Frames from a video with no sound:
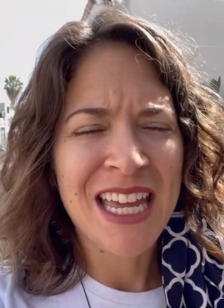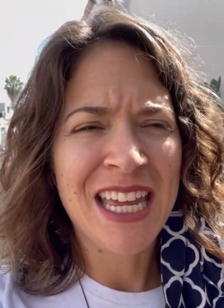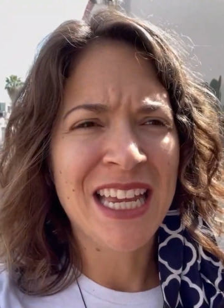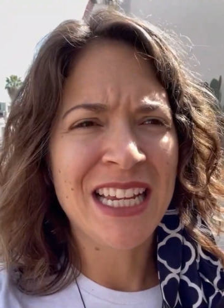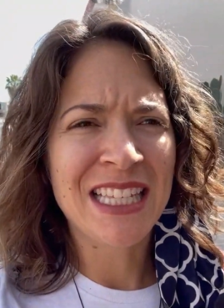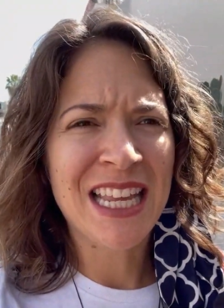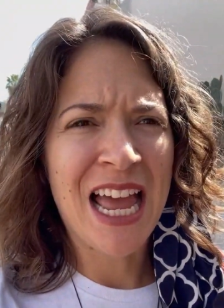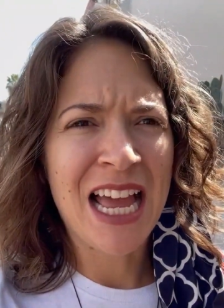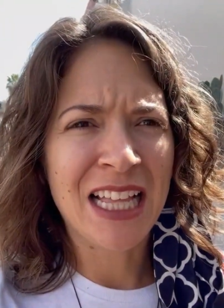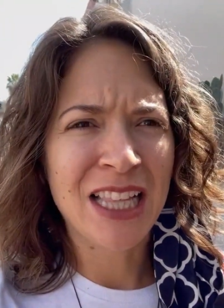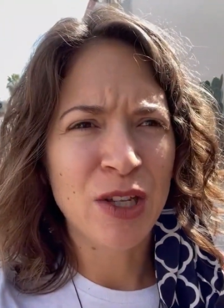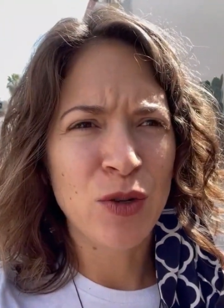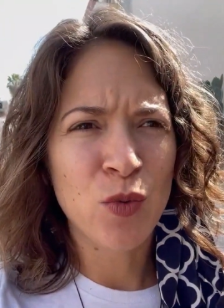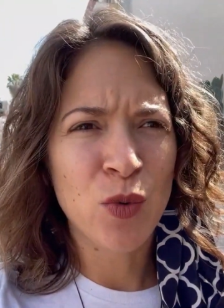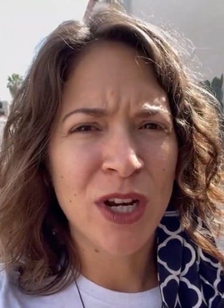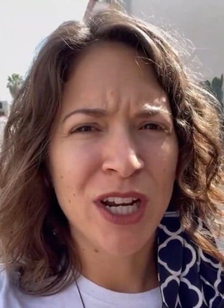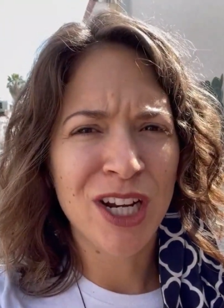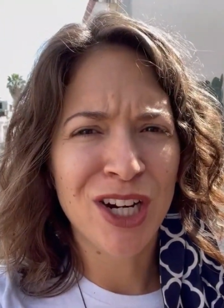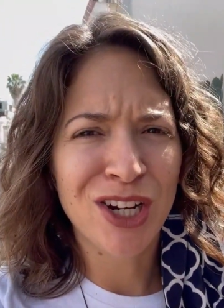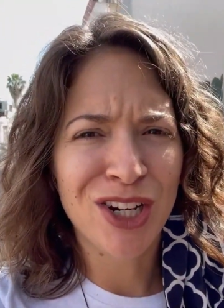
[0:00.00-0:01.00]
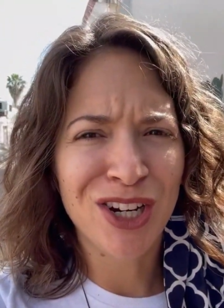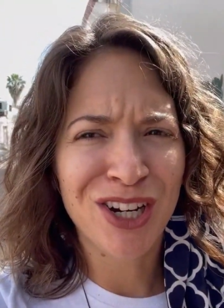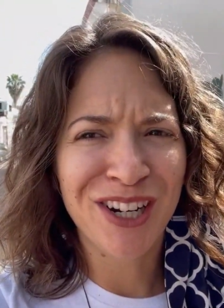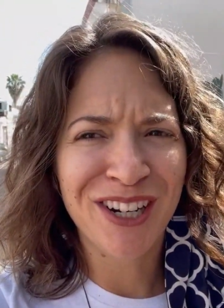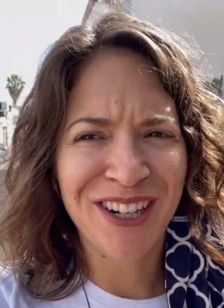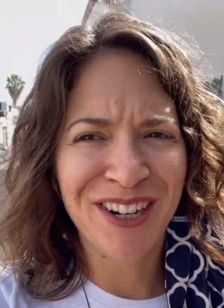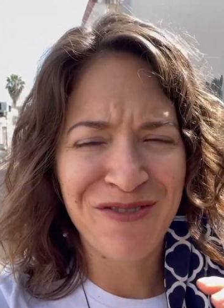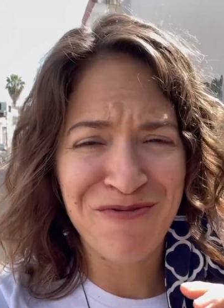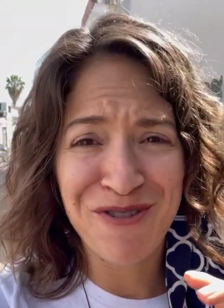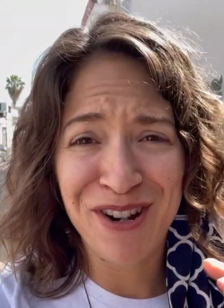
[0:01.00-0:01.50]
exactly where
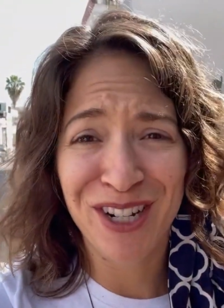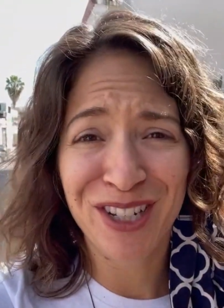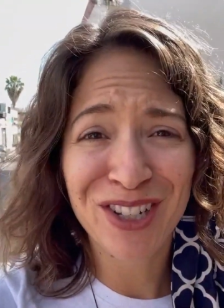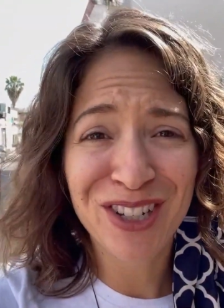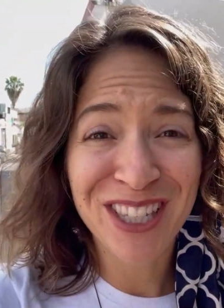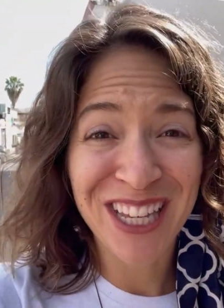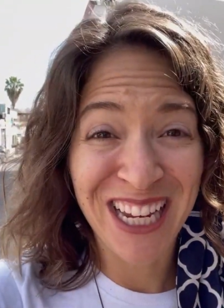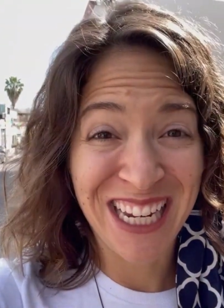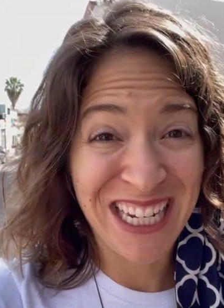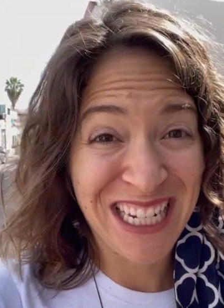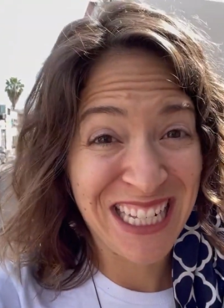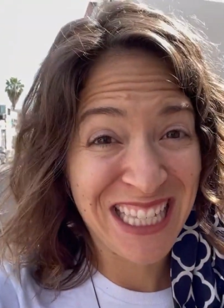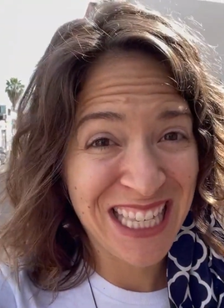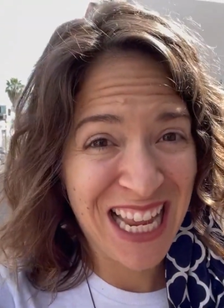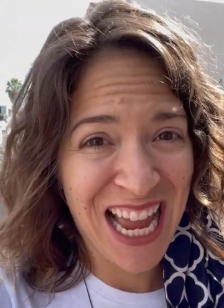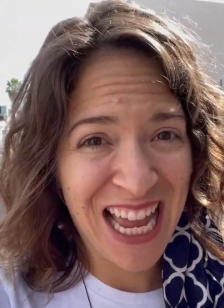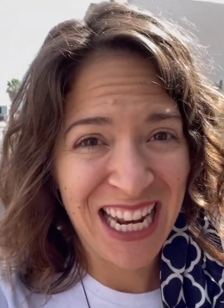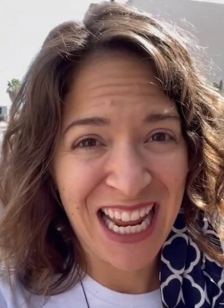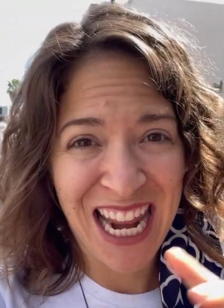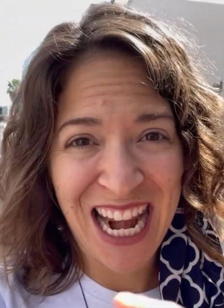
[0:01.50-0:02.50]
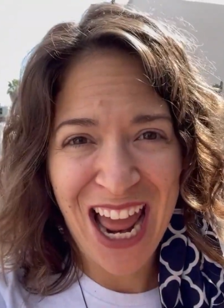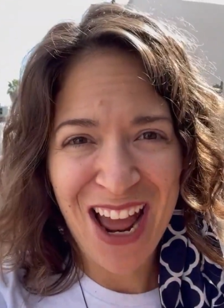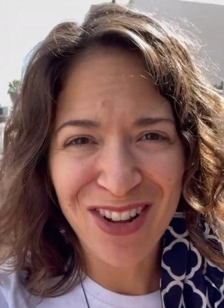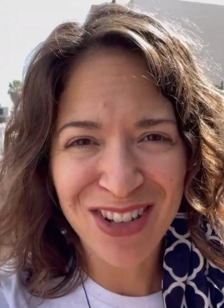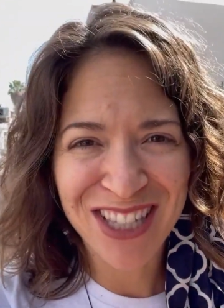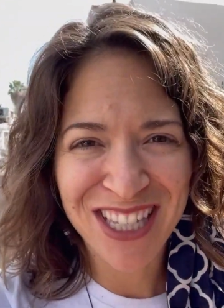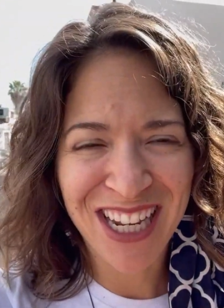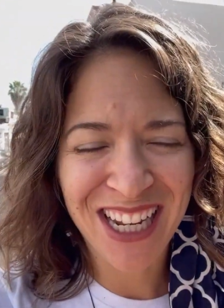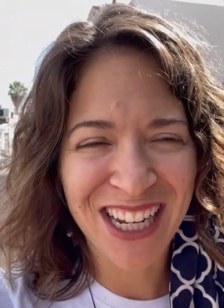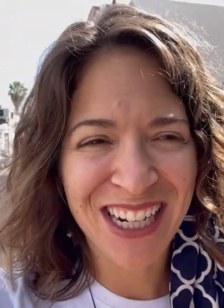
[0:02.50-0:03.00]
what it looks like inside and
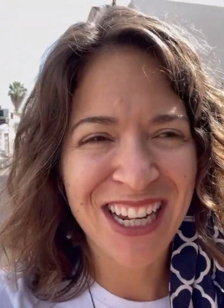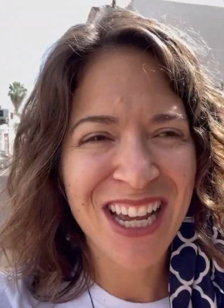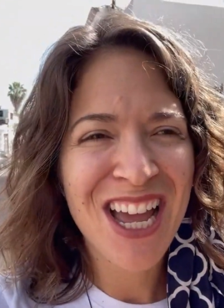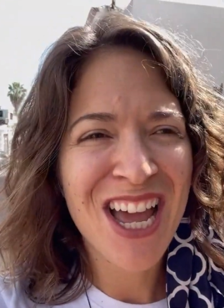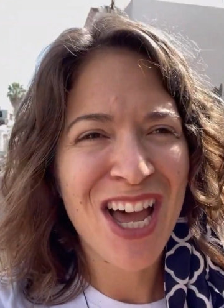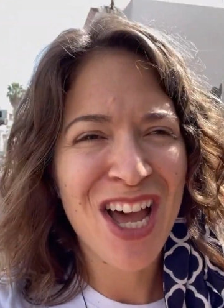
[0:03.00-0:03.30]
outside